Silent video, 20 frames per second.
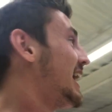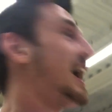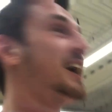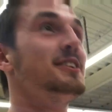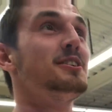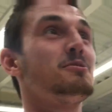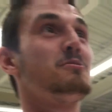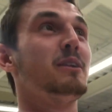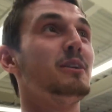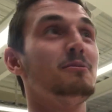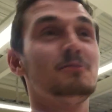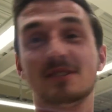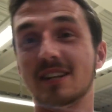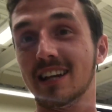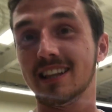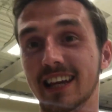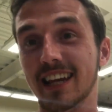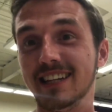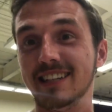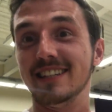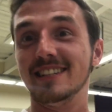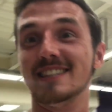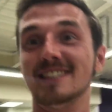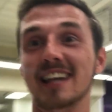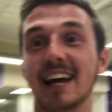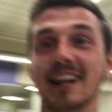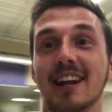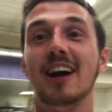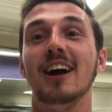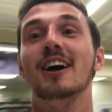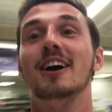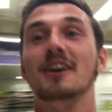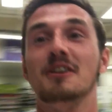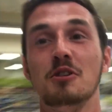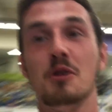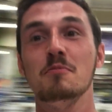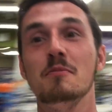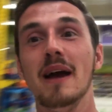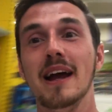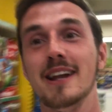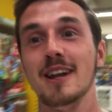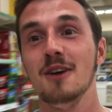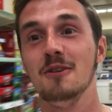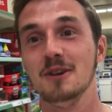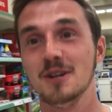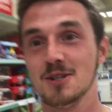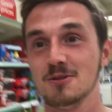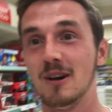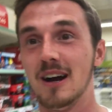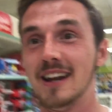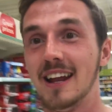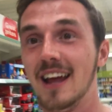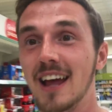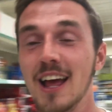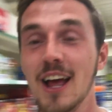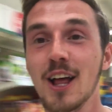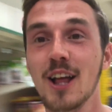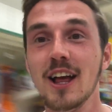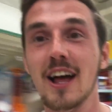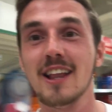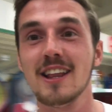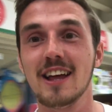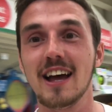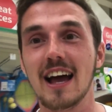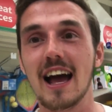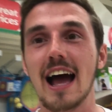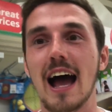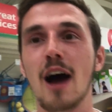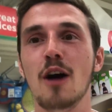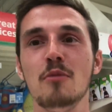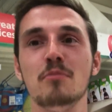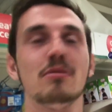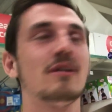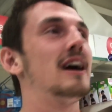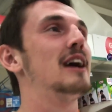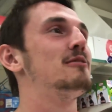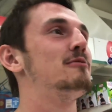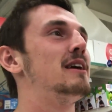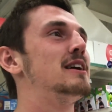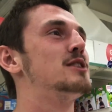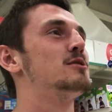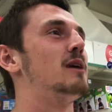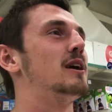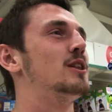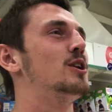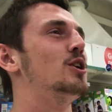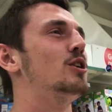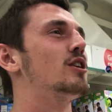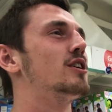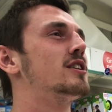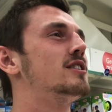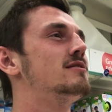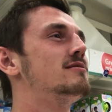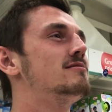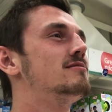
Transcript: I just went up to that lady and said, uh, you may notice what I did. How bright red do I look?